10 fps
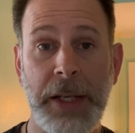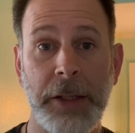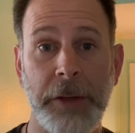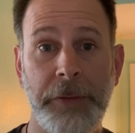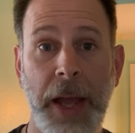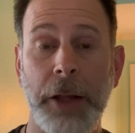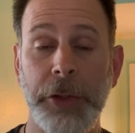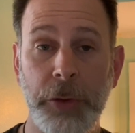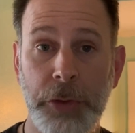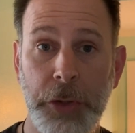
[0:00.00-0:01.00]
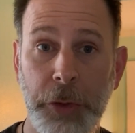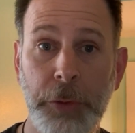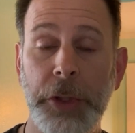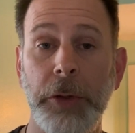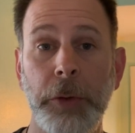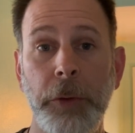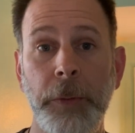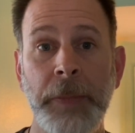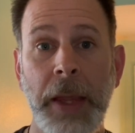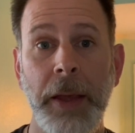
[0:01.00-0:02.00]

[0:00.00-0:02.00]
deal of value to you.